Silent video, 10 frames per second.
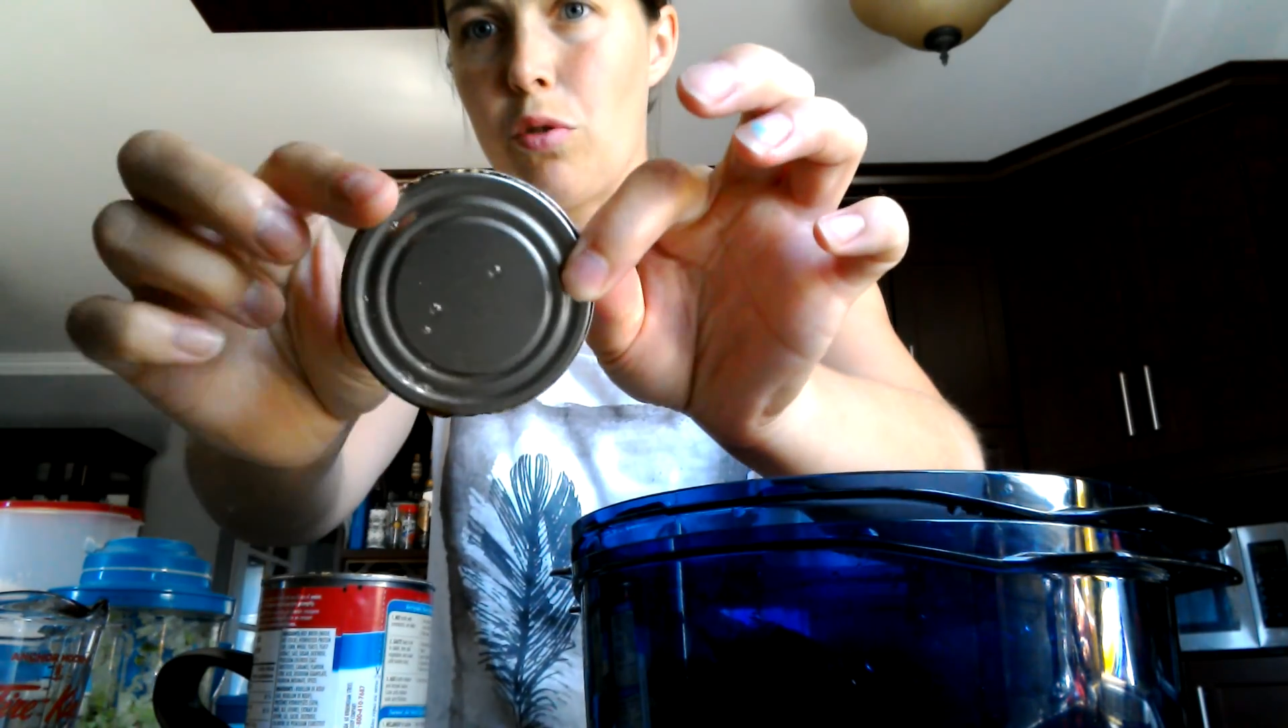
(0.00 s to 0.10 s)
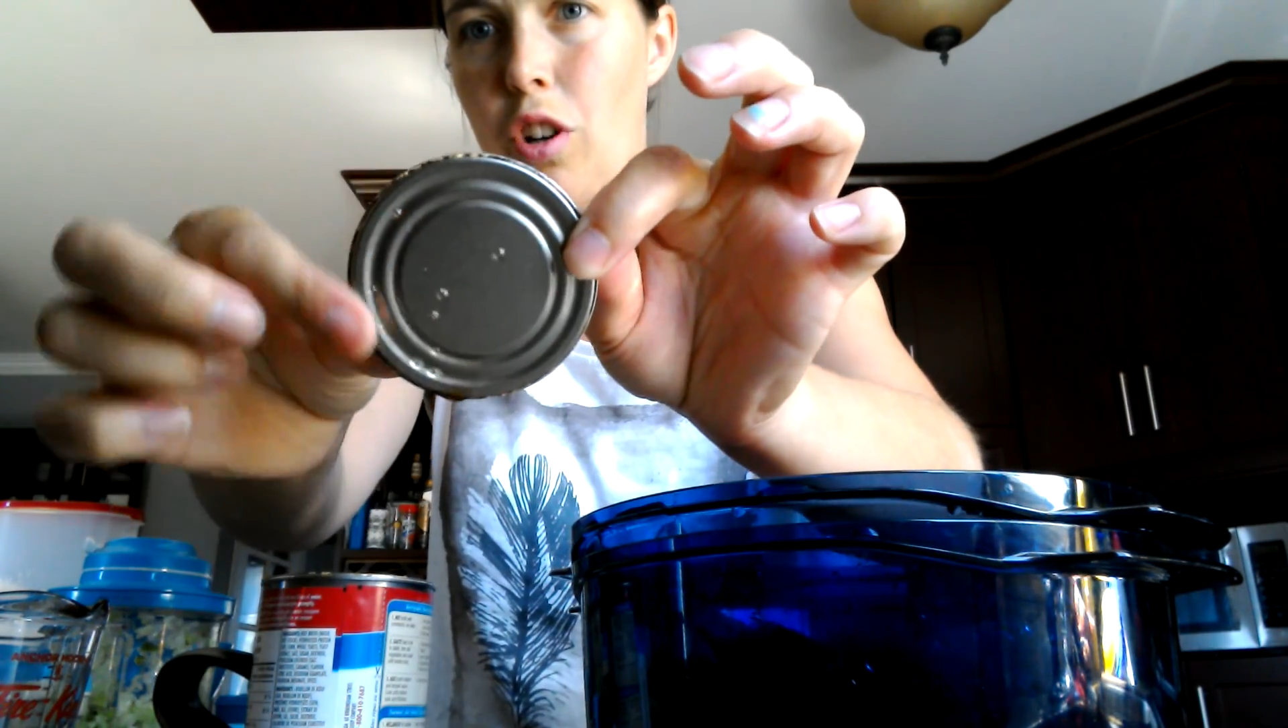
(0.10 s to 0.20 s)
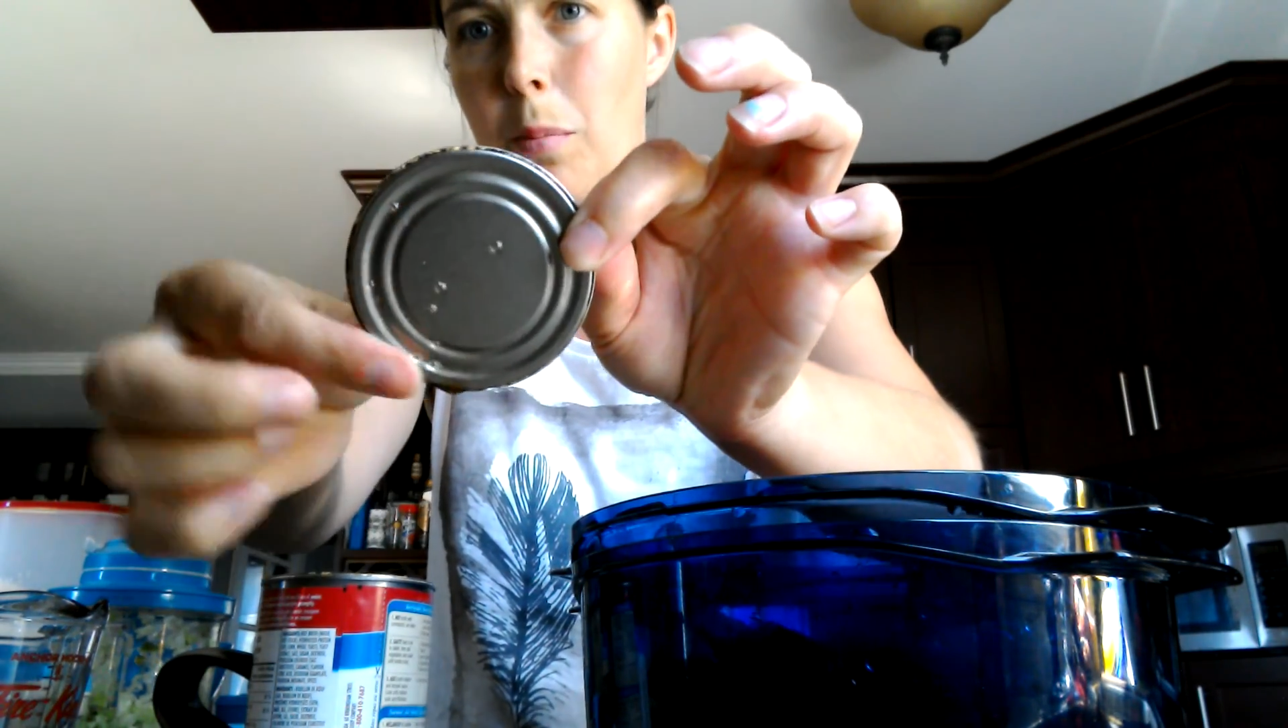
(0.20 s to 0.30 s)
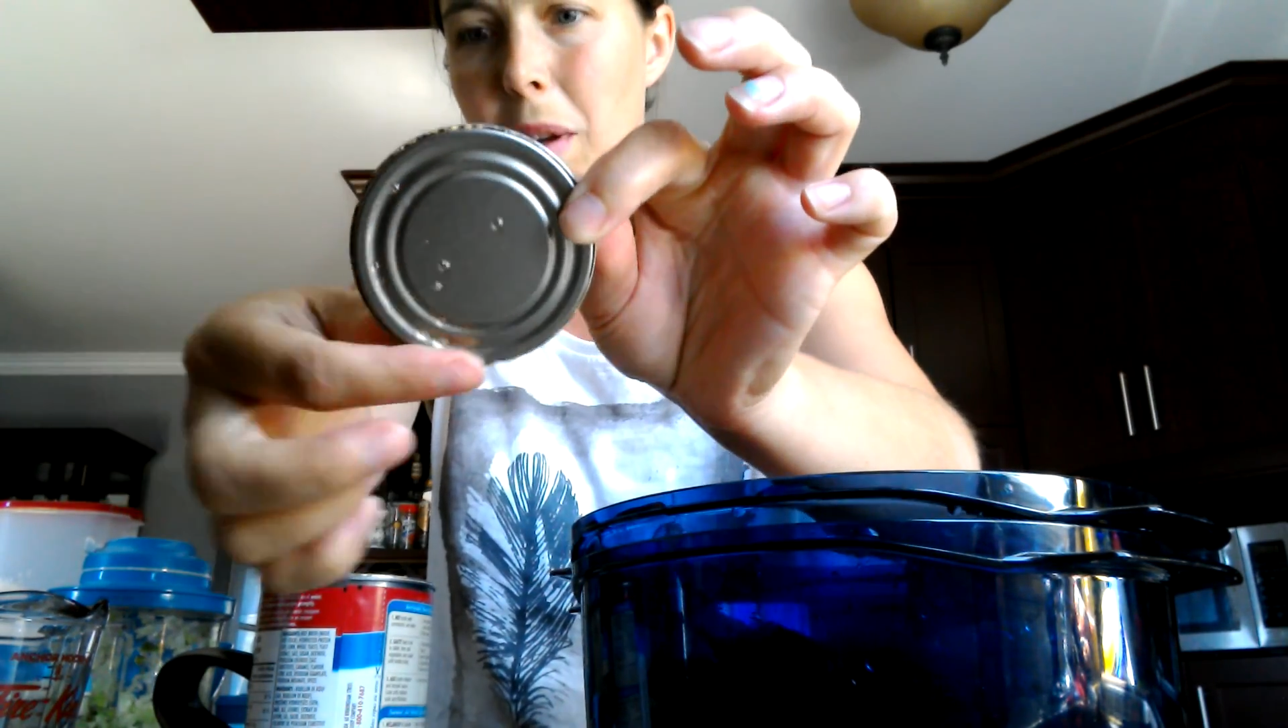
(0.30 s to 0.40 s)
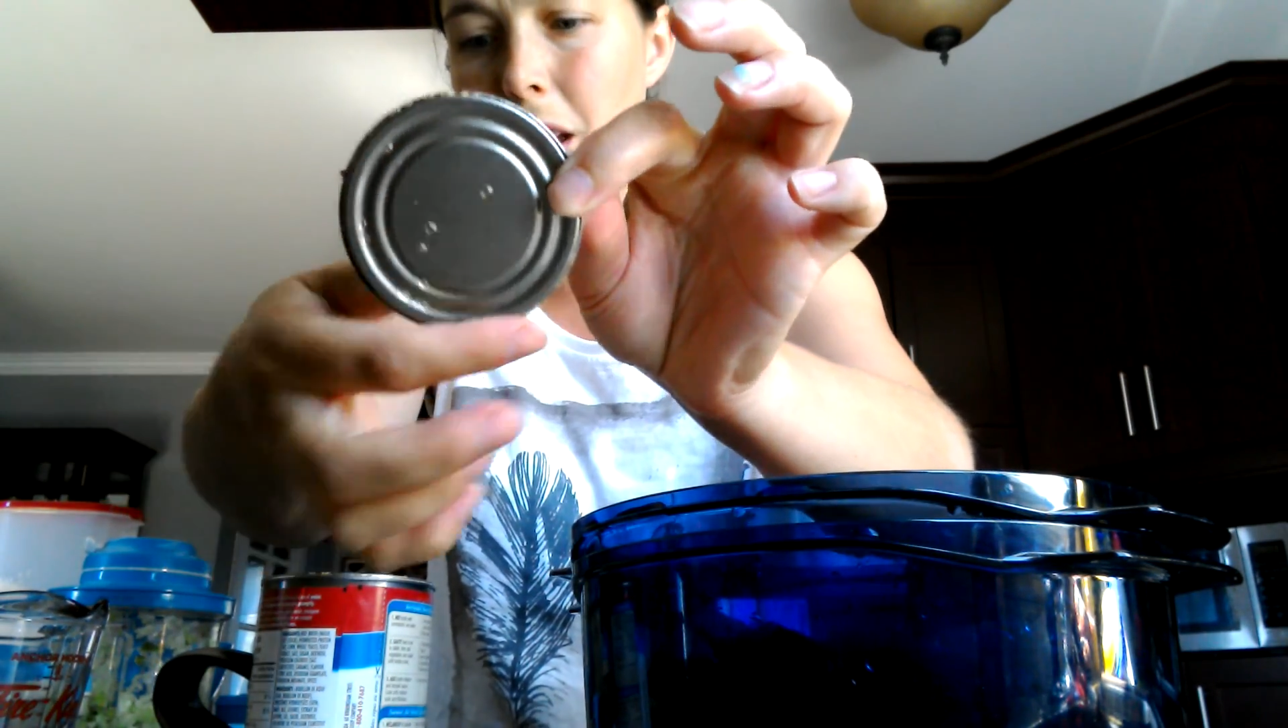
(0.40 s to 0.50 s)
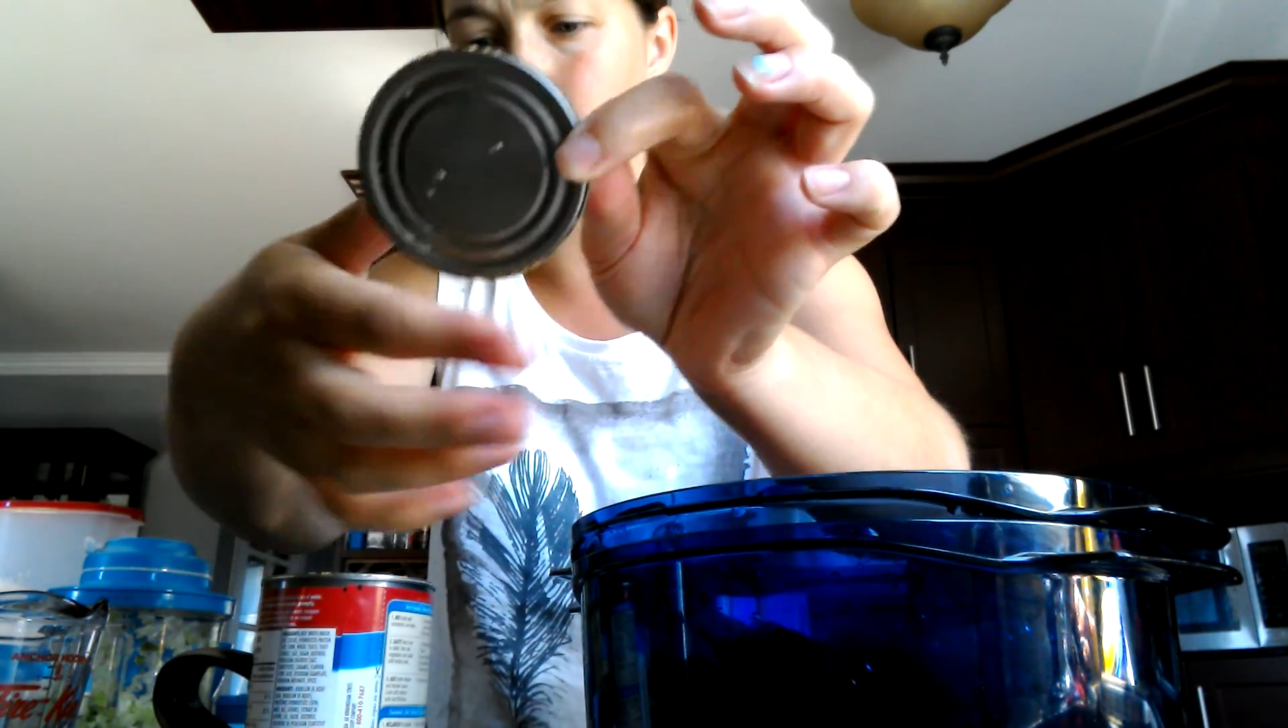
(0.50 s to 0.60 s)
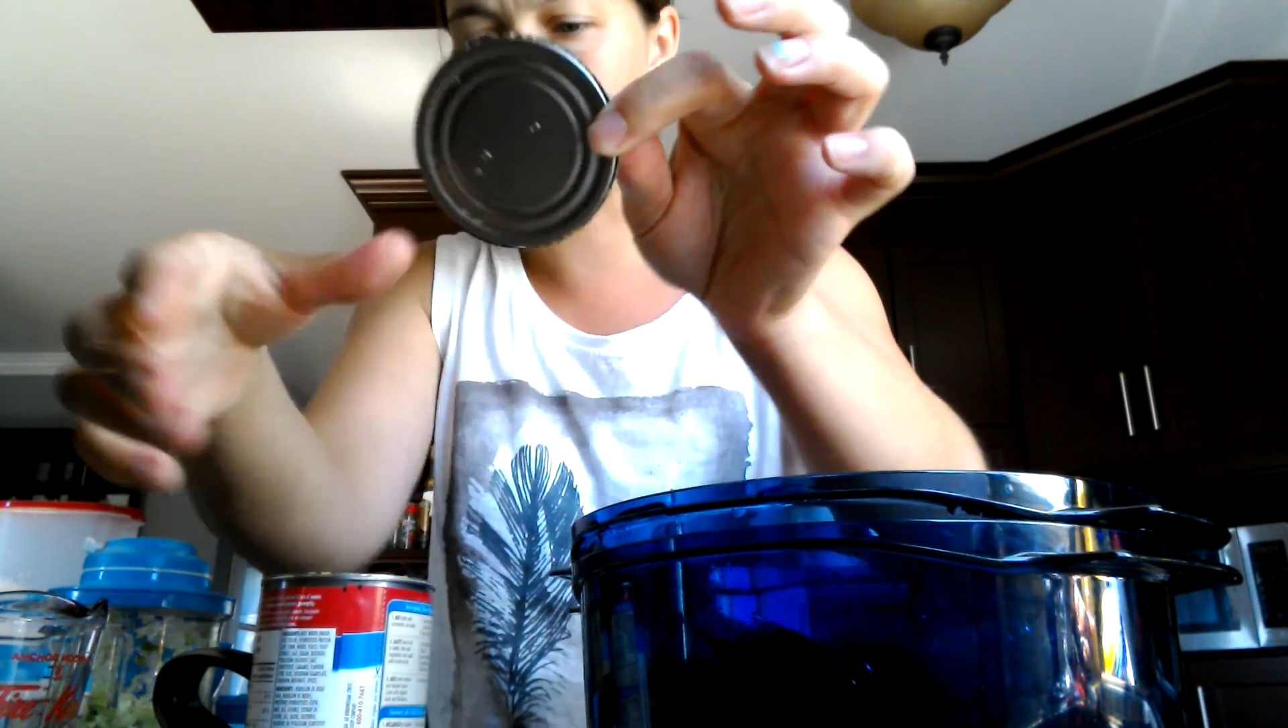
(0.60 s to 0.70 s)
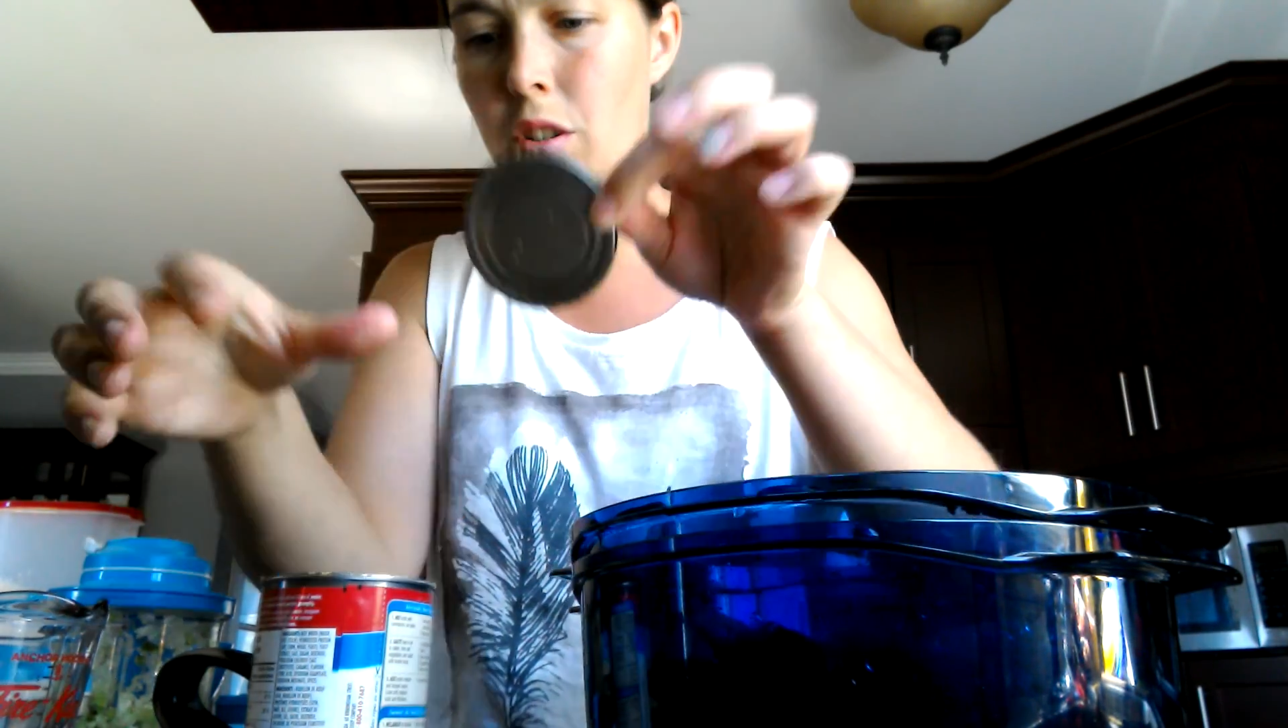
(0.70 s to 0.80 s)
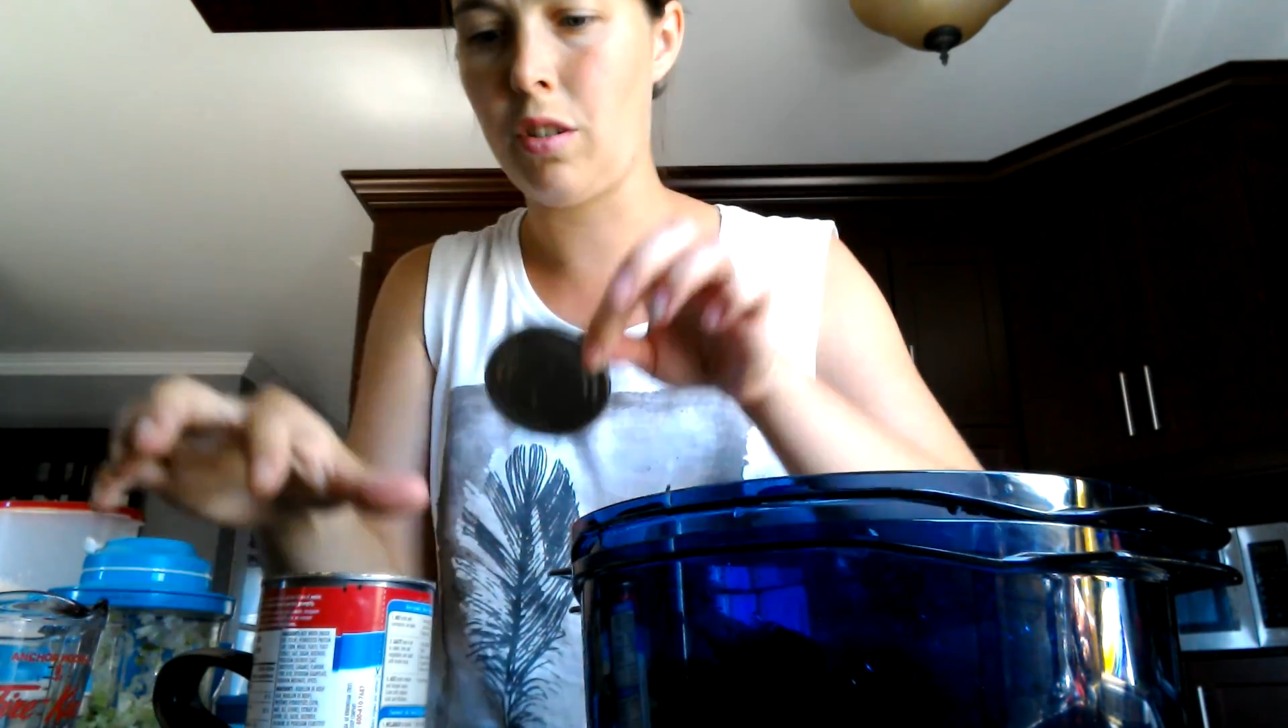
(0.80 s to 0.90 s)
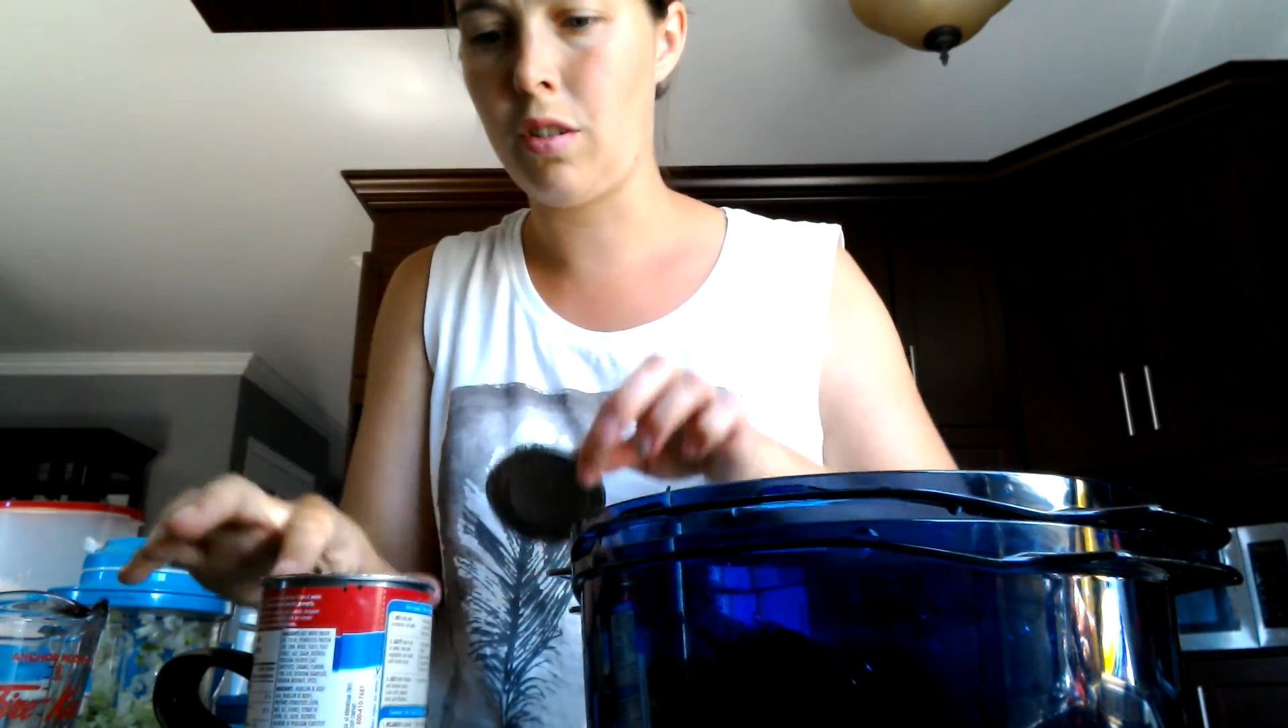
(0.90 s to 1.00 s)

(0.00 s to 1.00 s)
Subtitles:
sharp edge